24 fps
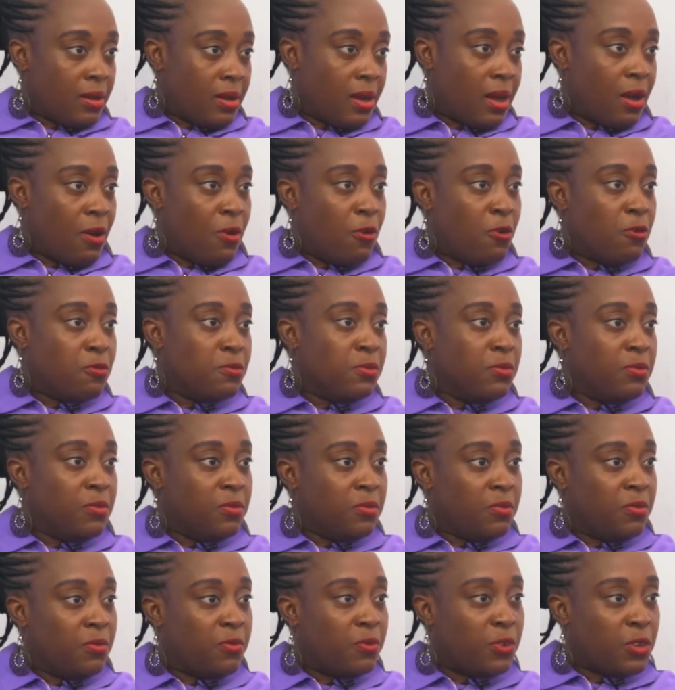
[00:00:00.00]
at home
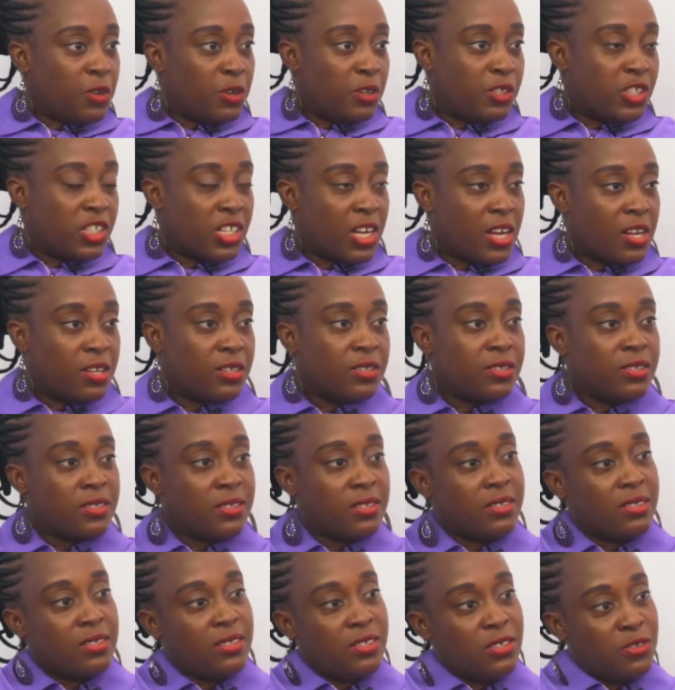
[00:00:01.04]
for your child,
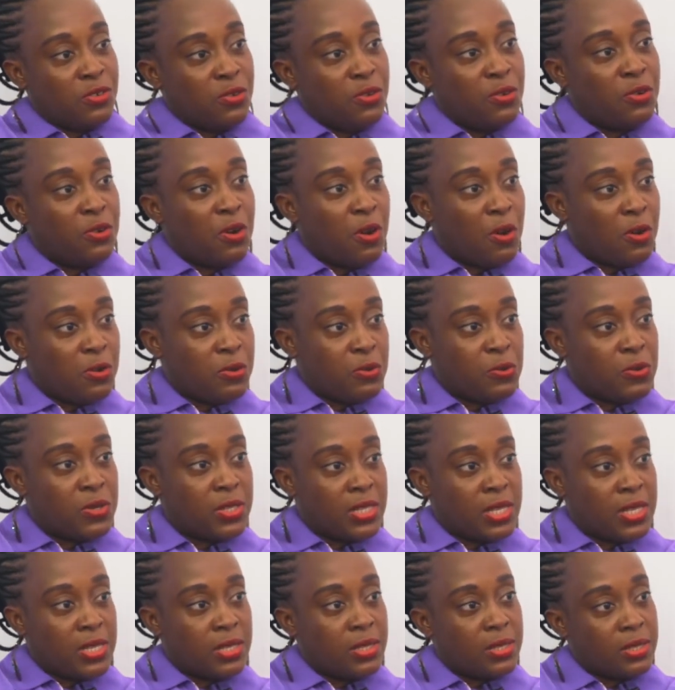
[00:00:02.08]
all those
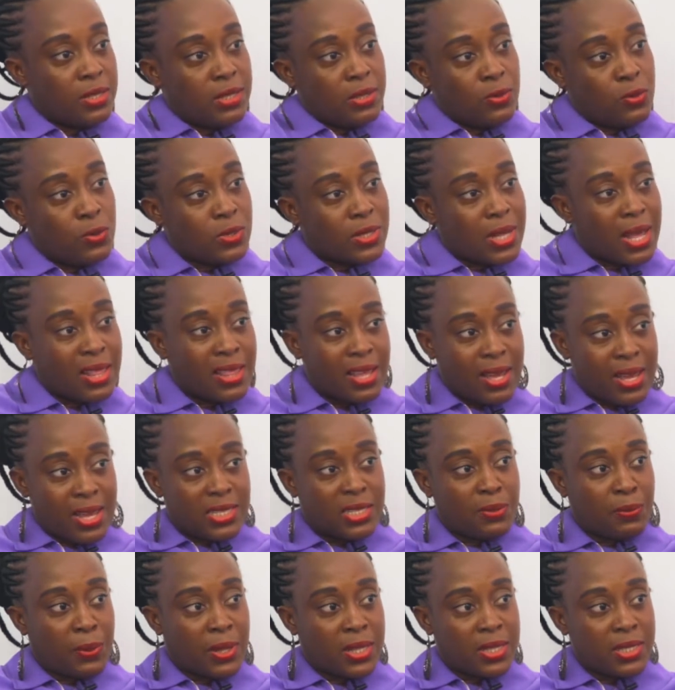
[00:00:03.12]
things, those other
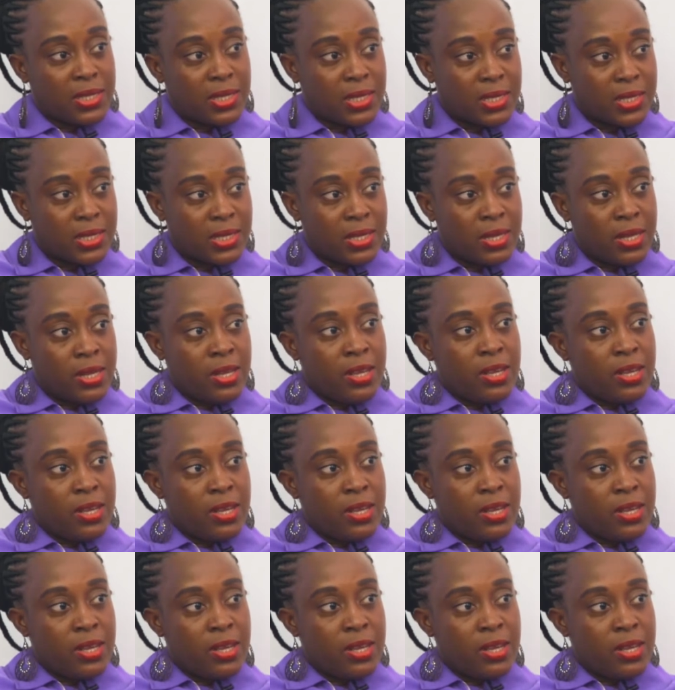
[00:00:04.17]
expenses.